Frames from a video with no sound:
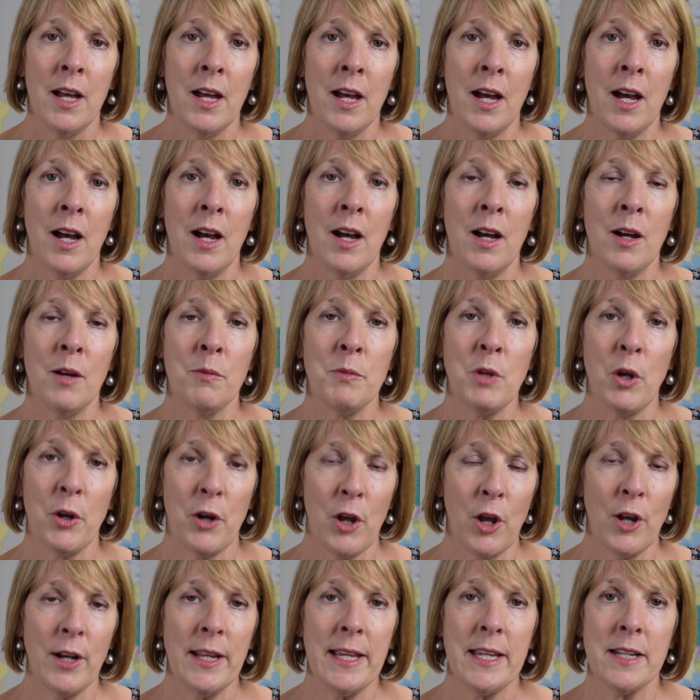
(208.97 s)
not
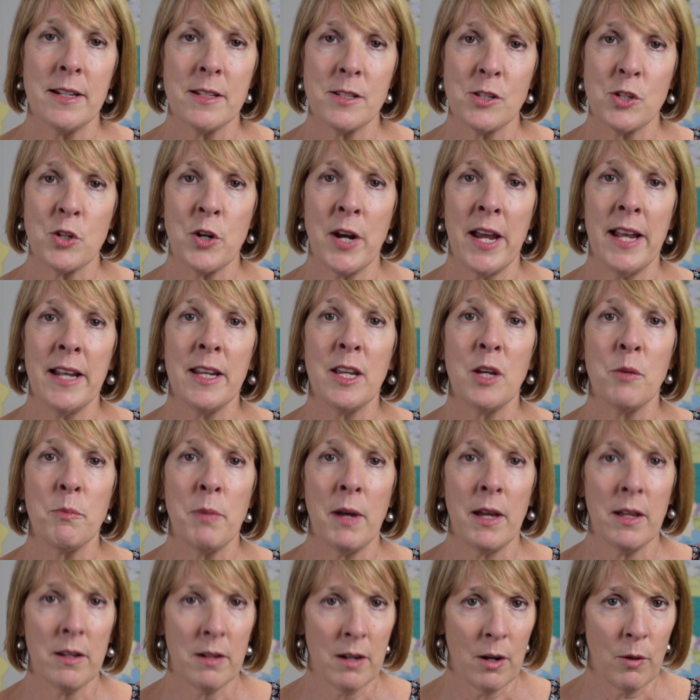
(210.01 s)
only in Australia
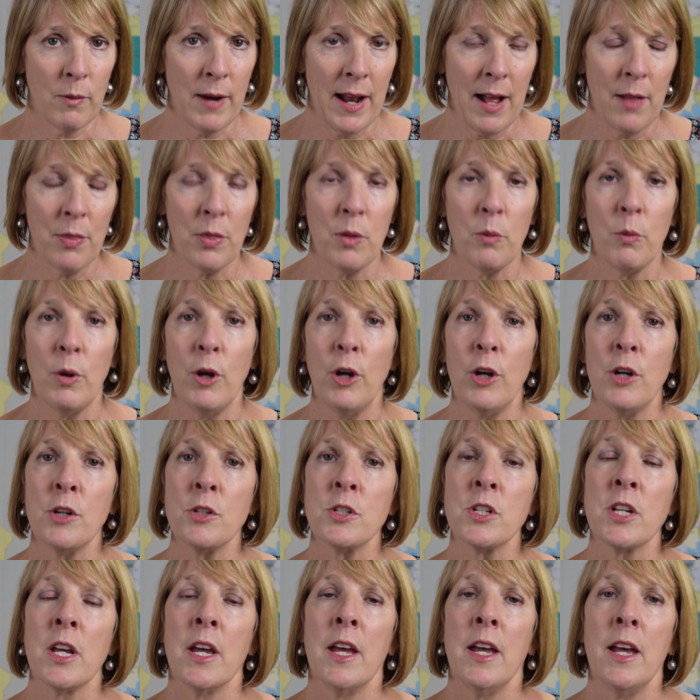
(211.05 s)
but around the world.